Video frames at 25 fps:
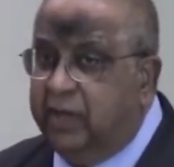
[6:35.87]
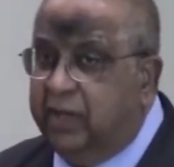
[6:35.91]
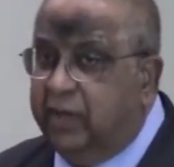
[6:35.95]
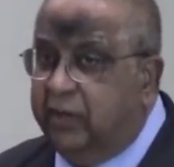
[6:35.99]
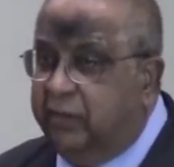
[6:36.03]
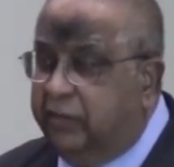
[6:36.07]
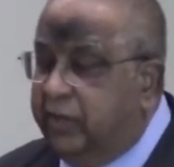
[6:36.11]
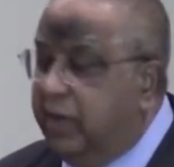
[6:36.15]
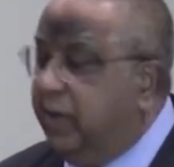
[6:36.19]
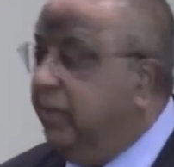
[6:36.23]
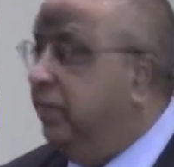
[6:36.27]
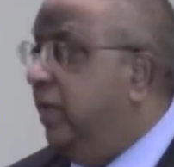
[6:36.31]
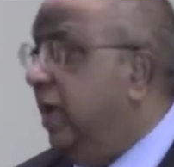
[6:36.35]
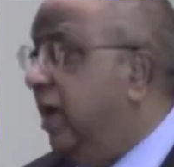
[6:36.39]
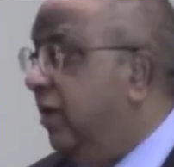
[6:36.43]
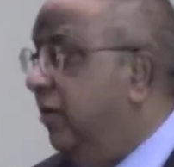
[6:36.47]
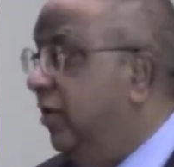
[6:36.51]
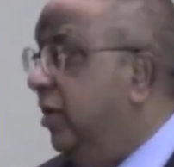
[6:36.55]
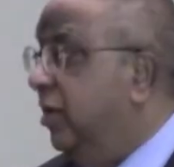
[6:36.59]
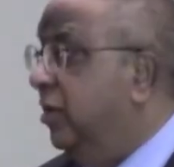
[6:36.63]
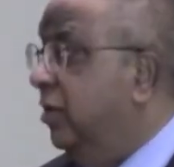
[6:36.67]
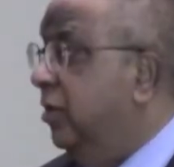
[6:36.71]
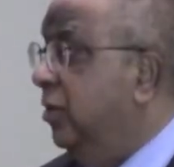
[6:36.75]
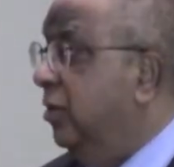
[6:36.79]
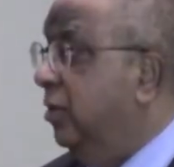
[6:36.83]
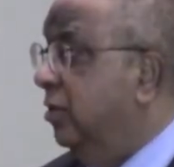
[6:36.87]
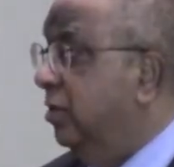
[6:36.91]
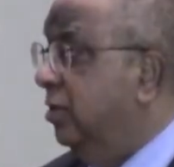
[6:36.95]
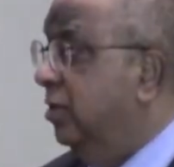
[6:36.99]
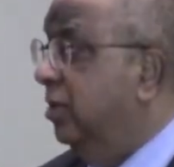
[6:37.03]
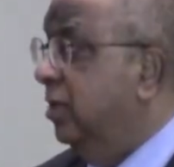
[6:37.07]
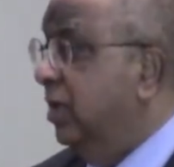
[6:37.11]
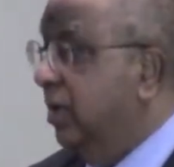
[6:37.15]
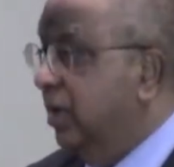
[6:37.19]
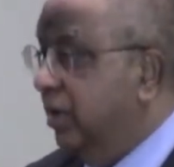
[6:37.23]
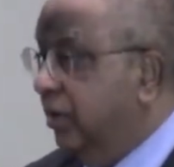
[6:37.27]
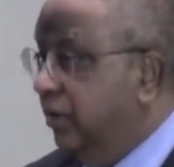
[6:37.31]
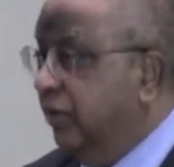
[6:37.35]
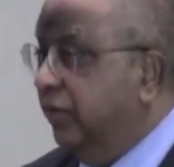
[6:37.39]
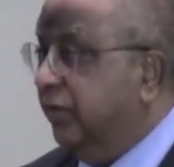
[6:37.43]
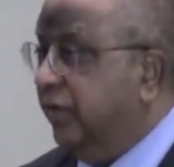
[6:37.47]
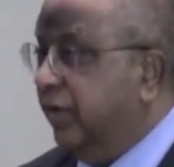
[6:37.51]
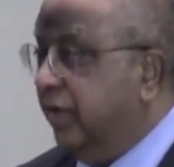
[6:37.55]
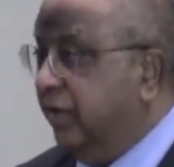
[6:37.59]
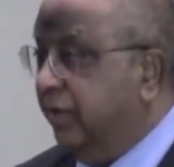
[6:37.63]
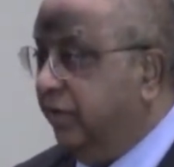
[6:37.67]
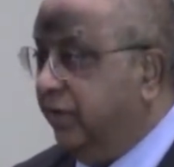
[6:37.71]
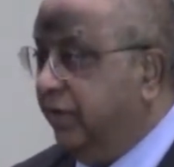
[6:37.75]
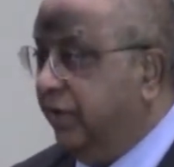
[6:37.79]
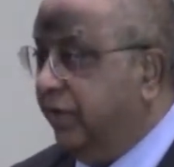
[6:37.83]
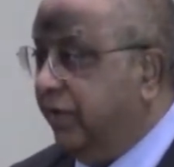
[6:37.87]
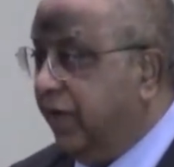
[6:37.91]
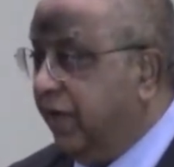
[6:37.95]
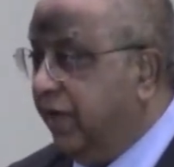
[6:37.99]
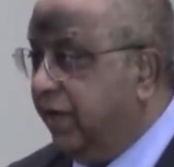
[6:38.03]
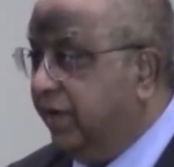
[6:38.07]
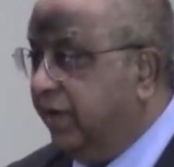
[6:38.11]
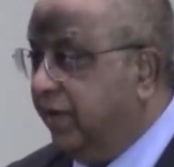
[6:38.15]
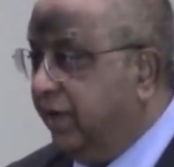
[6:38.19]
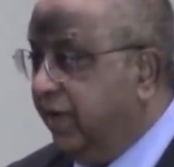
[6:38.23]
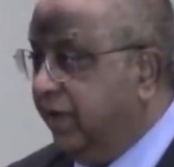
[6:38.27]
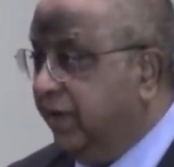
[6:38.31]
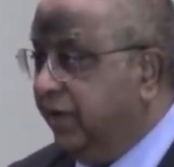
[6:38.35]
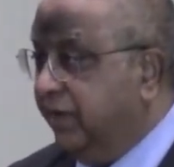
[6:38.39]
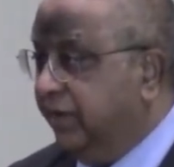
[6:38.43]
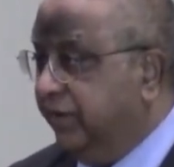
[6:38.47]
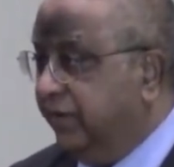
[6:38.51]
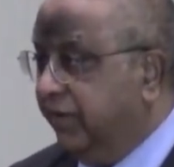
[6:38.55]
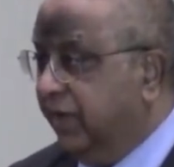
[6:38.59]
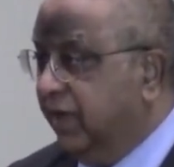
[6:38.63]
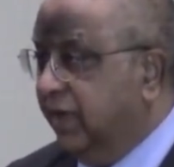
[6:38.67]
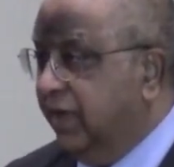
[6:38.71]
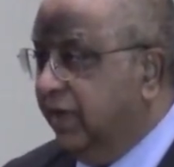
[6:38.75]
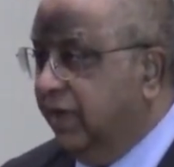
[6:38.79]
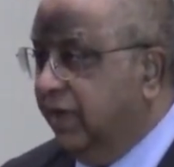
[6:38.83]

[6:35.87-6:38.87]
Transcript: The willpower to do some of the right things.